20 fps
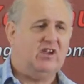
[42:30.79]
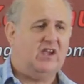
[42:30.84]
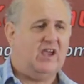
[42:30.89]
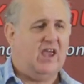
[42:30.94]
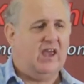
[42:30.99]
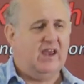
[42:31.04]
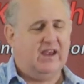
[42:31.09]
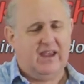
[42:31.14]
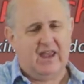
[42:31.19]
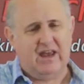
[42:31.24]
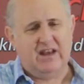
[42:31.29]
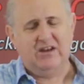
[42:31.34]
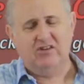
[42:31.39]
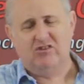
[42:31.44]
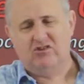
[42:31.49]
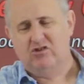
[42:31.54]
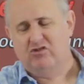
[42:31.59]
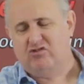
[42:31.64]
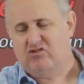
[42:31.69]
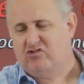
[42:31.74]

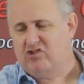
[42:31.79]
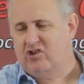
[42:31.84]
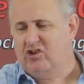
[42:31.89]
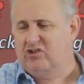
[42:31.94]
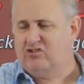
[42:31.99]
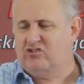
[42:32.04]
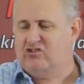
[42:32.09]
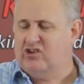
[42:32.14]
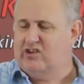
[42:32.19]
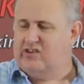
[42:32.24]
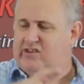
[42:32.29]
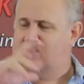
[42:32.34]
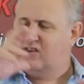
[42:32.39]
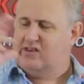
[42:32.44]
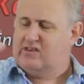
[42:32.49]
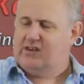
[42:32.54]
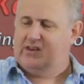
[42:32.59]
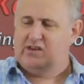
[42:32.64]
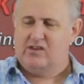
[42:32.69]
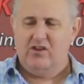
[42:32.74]
Getting to church
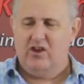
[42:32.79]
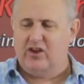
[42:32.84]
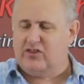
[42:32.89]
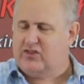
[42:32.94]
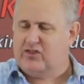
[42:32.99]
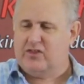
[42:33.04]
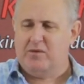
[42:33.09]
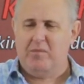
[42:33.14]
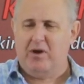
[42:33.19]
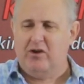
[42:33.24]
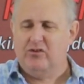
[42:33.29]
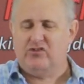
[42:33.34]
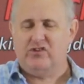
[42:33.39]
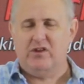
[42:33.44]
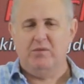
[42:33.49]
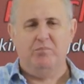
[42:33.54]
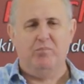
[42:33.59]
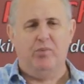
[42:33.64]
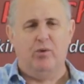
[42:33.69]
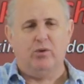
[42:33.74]
is not the most
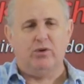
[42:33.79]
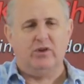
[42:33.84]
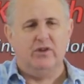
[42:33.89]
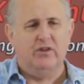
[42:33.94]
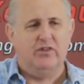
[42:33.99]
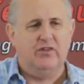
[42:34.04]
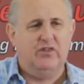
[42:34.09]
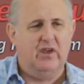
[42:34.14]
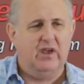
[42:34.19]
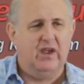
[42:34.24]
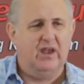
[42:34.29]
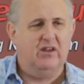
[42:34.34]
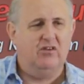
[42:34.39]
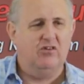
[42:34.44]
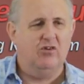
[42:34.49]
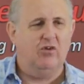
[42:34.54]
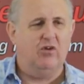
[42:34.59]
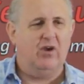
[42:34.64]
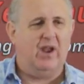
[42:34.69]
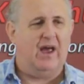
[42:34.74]
important thing in
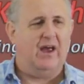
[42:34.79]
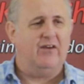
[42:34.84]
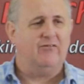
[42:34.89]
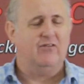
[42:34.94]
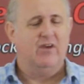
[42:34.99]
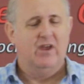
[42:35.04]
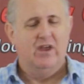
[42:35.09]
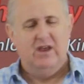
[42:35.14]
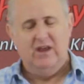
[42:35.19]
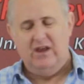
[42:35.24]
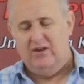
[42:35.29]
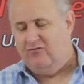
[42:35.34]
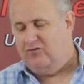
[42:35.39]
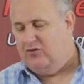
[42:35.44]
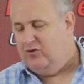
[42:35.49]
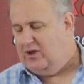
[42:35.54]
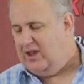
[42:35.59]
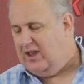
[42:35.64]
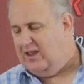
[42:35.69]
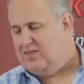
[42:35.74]
your life. If
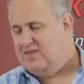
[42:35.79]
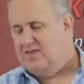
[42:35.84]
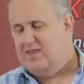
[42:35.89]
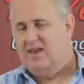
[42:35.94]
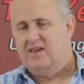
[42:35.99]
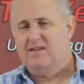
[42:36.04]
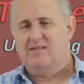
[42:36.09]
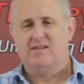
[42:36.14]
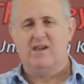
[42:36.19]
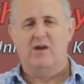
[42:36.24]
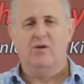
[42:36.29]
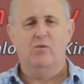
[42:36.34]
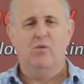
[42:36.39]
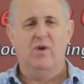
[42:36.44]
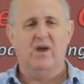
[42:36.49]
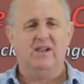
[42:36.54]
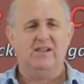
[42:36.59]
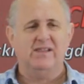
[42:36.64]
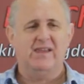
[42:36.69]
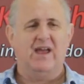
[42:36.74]
you get there, so
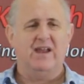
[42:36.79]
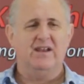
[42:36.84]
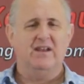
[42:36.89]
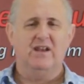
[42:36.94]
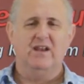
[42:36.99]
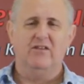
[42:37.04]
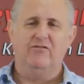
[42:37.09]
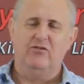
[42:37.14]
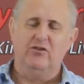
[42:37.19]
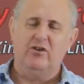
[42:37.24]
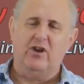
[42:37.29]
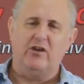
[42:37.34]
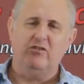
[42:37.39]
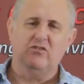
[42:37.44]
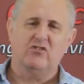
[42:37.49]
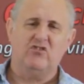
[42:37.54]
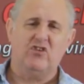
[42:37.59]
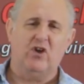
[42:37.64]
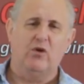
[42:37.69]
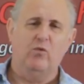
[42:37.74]
well done, and if you
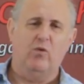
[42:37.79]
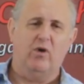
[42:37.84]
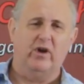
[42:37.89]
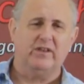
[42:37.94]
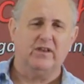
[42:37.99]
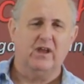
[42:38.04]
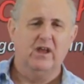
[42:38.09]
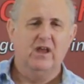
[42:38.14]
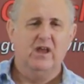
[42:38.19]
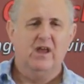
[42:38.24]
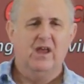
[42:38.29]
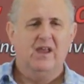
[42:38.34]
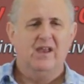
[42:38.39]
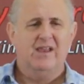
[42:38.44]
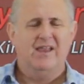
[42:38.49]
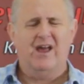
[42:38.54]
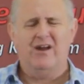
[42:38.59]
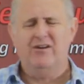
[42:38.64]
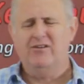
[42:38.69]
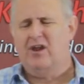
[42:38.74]
don't, so what?
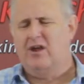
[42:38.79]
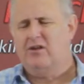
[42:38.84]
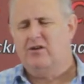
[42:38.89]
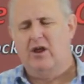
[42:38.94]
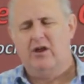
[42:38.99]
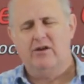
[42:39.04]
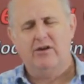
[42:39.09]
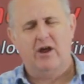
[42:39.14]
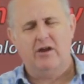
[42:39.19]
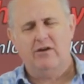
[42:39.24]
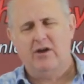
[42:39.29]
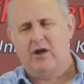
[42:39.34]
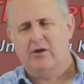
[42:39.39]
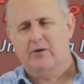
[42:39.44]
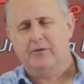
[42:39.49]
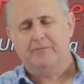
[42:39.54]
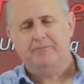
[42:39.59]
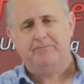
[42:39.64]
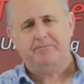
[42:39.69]
No, no, no, no, no.